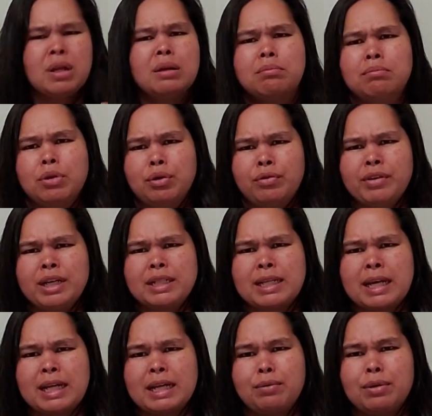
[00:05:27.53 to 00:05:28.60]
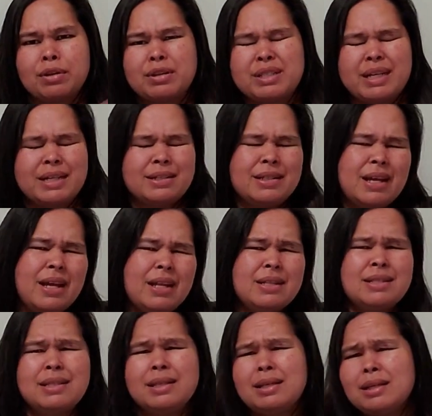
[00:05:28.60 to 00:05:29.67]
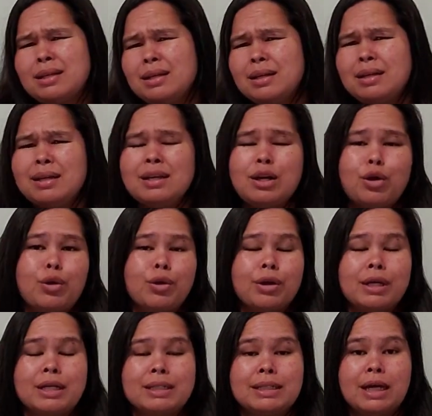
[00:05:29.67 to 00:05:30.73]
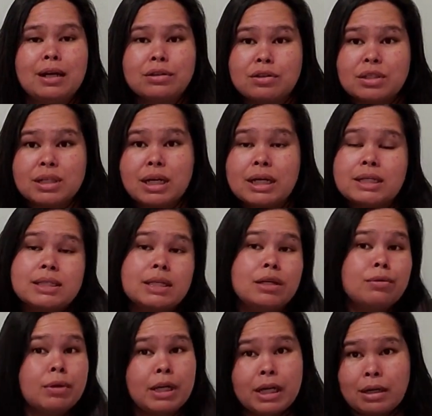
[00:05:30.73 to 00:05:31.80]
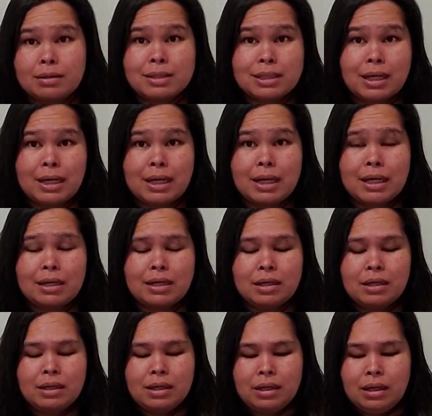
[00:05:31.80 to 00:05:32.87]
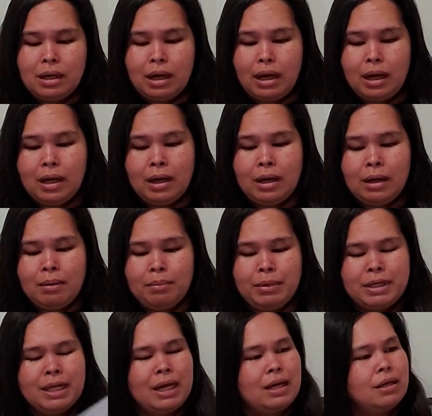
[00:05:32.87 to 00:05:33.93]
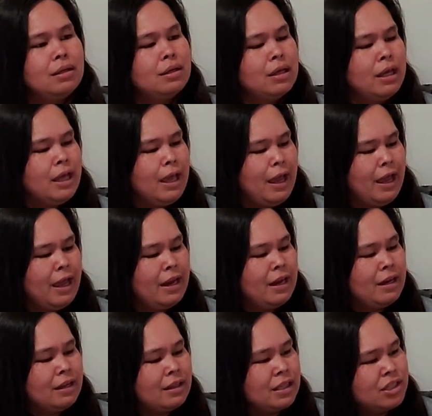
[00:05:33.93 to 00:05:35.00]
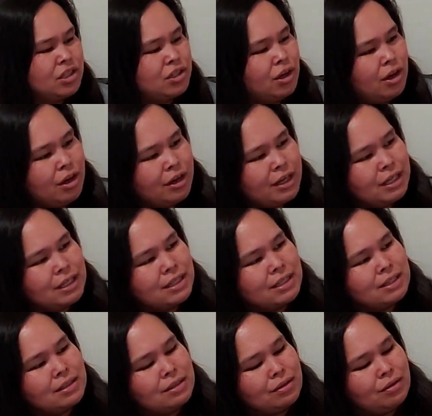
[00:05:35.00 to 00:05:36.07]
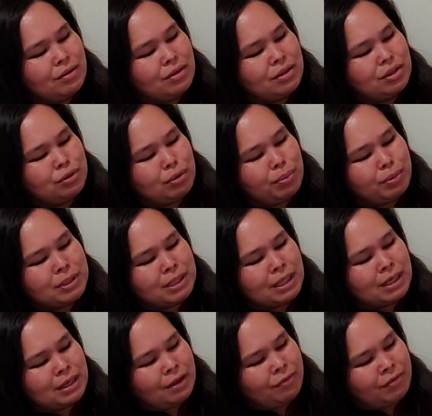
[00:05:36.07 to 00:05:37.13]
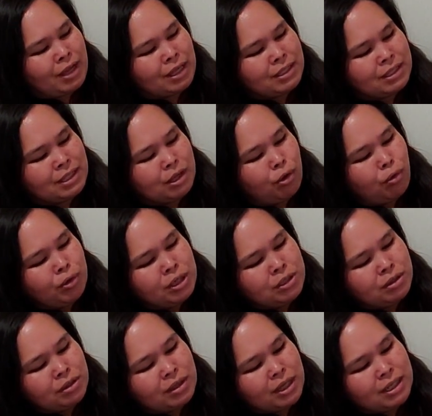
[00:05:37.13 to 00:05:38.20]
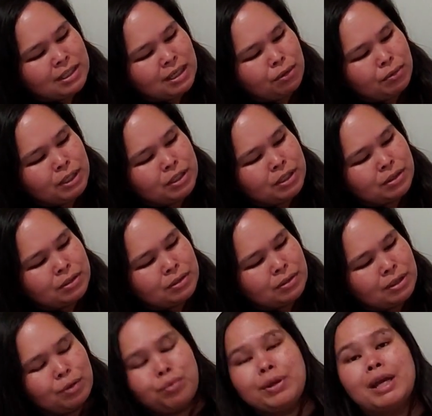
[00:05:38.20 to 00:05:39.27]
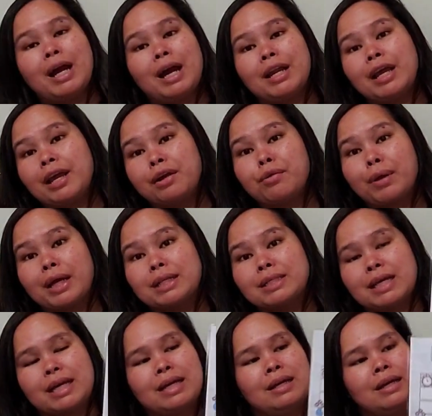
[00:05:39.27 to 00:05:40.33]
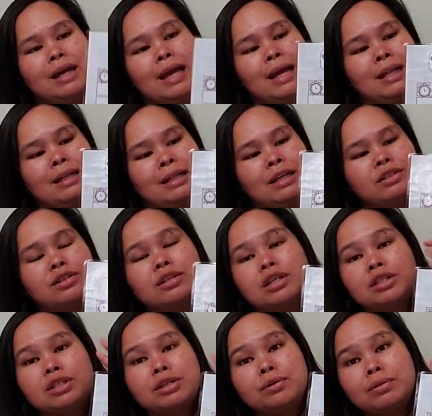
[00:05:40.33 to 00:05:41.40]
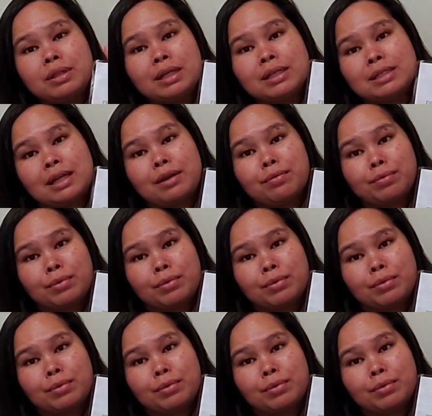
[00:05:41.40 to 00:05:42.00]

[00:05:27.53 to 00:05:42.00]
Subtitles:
moving daily, whether it's like dancing or he's exercising, running outside. But yeah, and the star is to represent, if that's the only two things that we do, then we had a great day. And these are the two things that